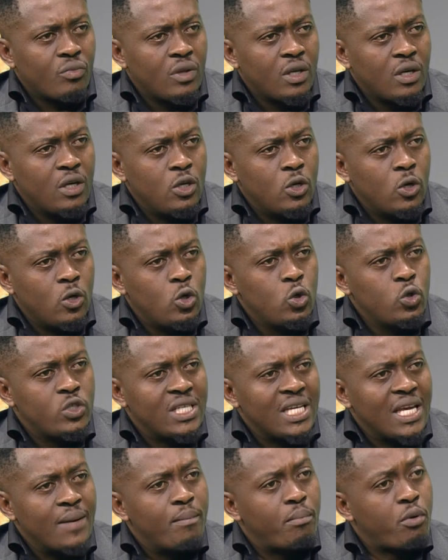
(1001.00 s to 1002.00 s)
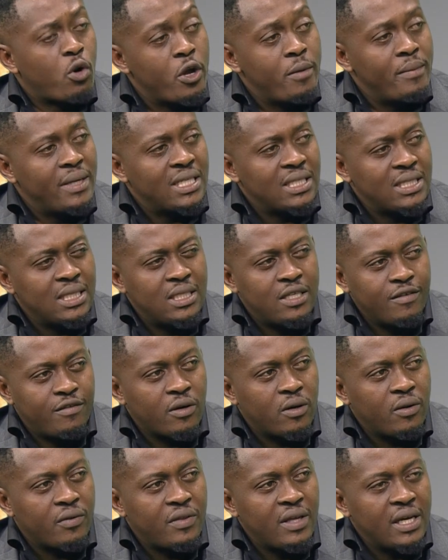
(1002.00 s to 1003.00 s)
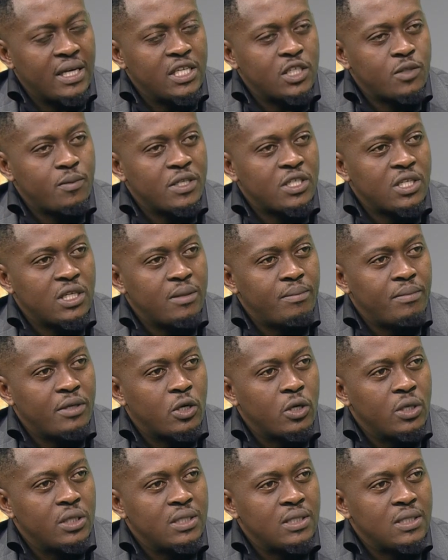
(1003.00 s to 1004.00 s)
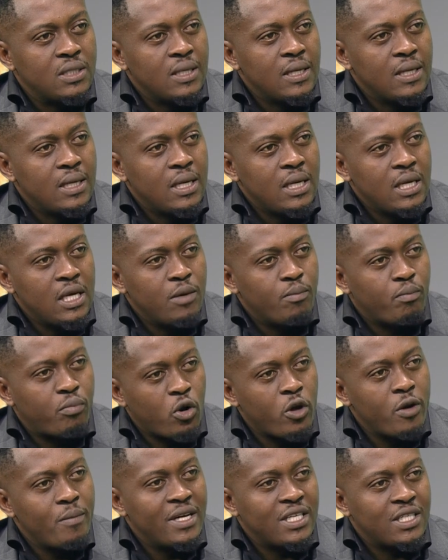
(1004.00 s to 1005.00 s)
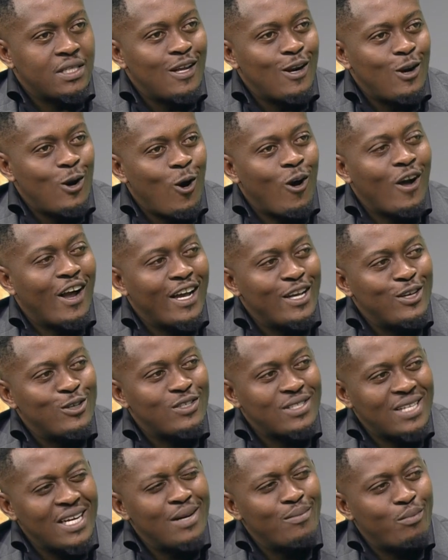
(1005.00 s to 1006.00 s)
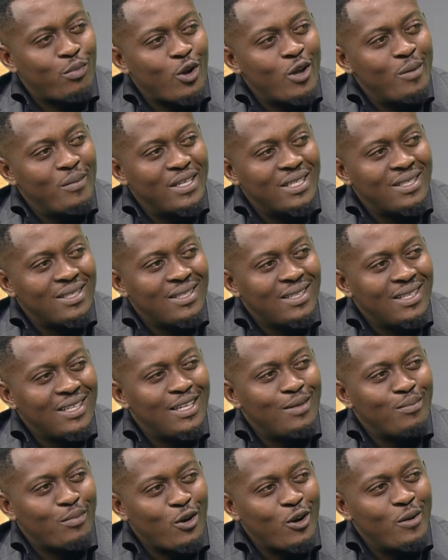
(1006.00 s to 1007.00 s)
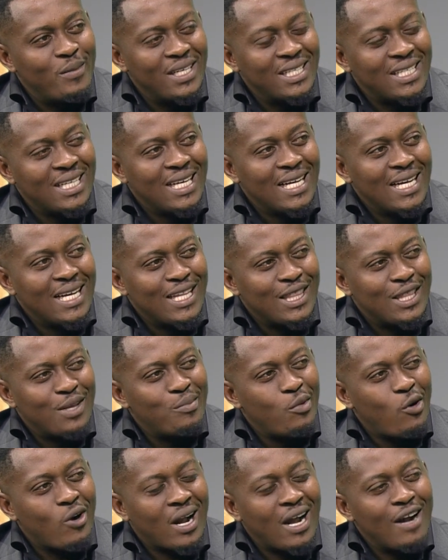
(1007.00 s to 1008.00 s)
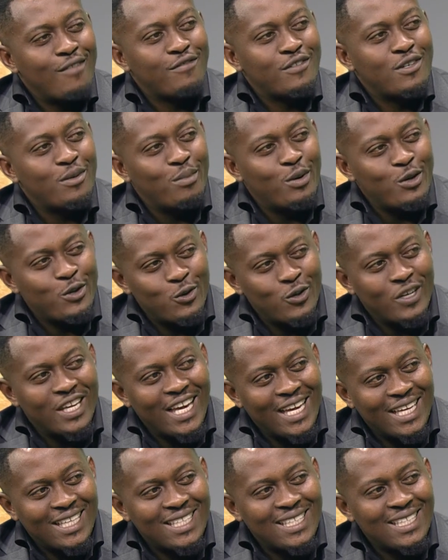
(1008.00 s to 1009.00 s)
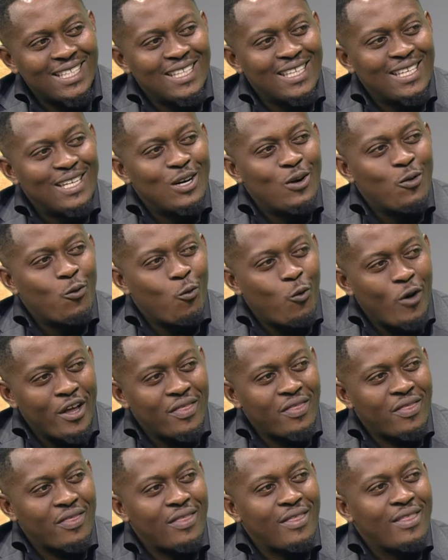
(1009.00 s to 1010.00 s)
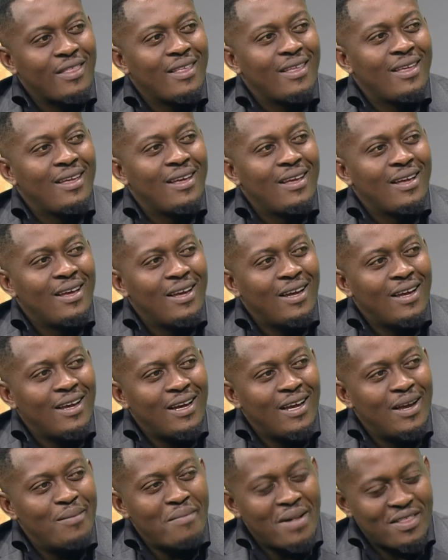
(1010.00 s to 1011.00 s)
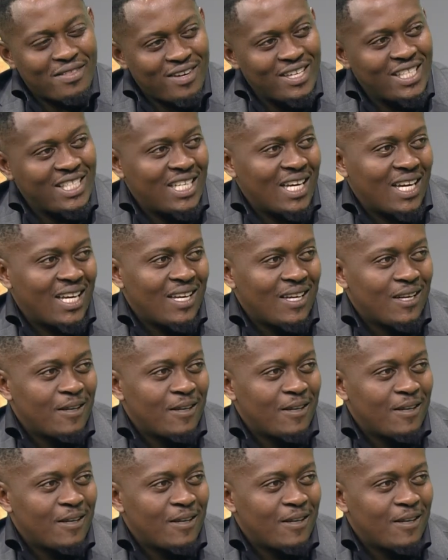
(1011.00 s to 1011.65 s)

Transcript: Losing employment is a difficult thing, especially because employment, the longer you stay in employment, the more comfortable you get with a monthly check.